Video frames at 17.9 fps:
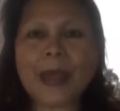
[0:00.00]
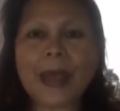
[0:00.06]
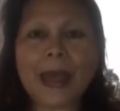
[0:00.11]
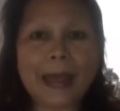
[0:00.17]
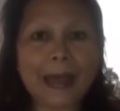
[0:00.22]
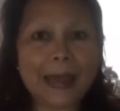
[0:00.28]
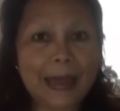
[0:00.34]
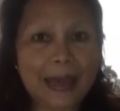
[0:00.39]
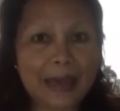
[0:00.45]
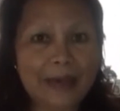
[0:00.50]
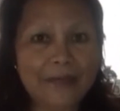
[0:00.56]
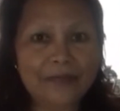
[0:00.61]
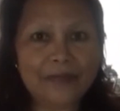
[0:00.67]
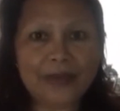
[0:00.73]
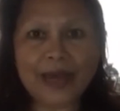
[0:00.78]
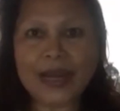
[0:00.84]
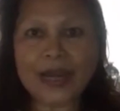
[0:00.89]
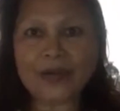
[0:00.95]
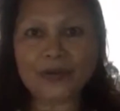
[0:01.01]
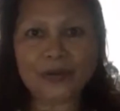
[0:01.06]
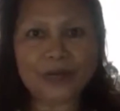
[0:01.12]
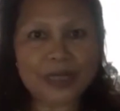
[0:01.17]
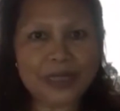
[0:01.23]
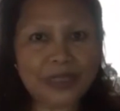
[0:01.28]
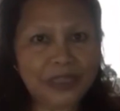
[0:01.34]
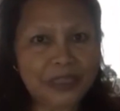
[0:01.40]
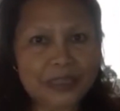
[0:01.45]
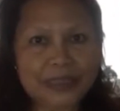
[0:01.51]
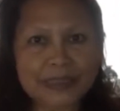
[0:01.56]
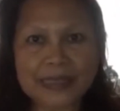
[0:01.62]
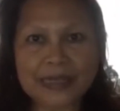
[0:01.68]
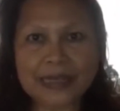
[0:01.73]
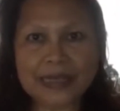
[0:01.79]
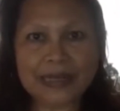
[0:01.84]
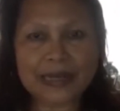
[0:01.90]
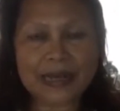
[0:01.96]
I have air conditions
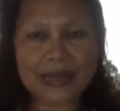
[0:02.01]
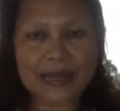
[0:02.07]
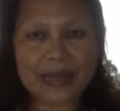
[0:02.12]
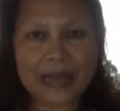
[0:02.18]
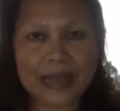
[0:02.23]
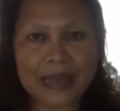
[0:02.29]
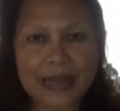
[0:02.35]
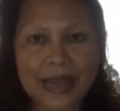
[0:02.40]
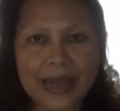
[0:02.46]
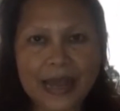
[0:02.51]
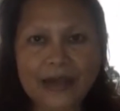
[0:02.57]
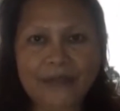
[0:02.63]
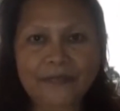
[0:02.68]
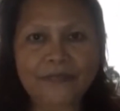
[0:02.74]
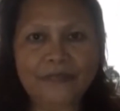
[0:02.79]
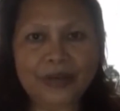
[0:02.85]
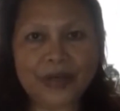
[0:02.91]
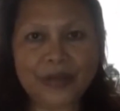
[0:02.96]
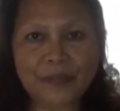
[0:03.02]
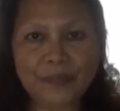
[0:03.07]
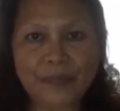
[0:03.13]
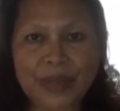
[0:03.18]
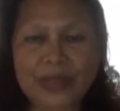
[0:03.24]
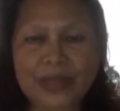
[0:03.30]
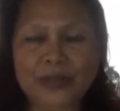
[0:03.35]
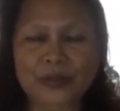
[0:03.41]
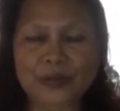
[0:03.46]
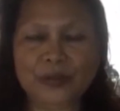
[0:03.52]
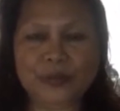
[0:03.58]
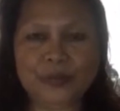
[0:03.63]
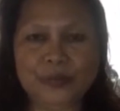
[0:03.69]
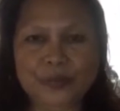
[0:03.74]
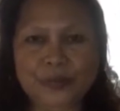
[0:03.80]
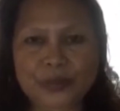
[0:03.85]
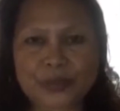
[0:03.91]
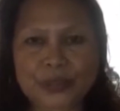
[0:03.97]
in every
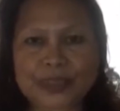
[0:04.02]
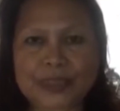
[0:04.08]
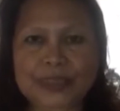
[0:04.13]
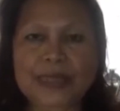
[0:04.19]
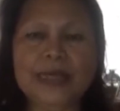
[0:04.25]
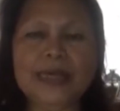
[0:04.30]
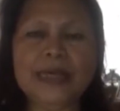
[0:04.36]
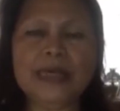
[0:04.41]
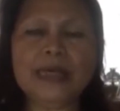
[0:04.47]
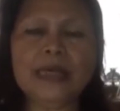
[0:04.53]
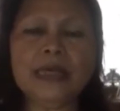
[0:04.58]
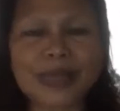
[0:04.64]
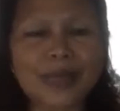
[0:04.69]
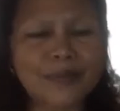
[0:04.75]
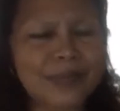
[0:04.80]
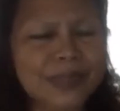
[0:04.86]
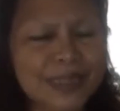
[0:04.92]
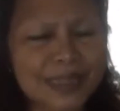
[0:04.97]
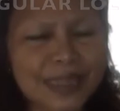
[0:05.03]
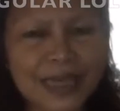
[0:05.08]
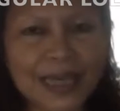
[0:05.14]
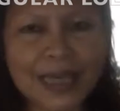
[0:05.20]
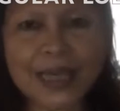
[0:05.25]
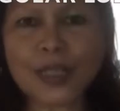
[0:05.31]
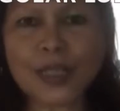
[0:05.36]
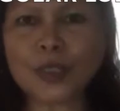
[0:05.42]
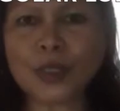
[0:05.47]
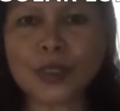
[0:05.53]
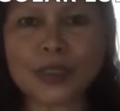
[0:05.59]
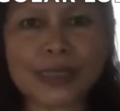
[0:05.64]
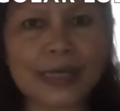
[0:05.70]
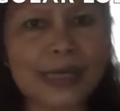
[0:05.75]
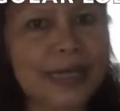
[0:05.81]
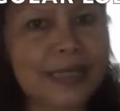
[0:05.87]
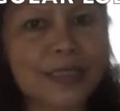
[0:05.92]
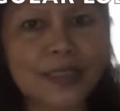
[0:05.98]
bedrooms. I'm still not
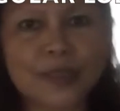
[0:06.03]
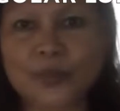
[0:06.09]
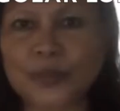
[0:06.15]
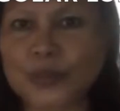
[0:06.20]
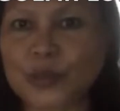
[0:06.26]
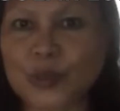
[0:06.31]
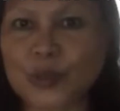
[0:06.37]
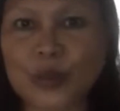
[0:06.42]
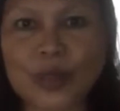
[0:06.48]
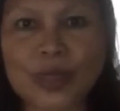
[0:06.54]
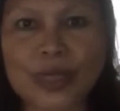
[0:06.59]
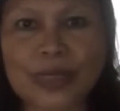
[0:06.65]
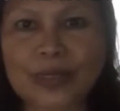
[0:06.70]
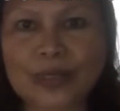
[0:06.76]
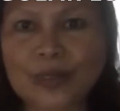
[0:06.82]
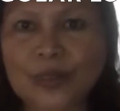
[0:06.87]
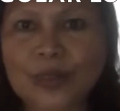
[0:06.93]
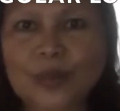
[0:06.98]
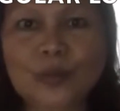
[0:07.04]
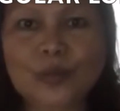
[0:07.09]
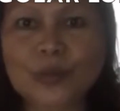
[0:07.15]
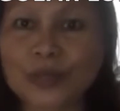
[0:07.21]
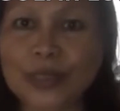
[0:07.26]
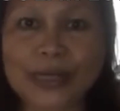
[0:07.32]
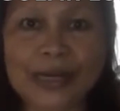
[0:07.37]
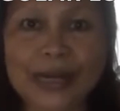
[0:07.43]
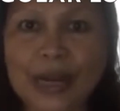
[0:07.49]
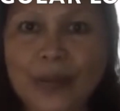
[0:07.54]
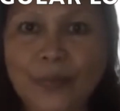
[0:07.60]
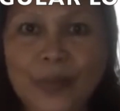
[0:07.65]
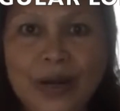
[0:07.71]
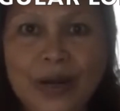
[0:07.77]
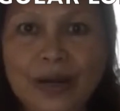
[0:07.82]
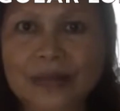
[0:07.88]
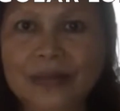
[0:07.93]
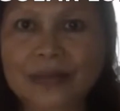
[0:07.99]
accustomed to talking to the
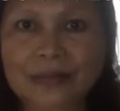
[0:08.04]
camera,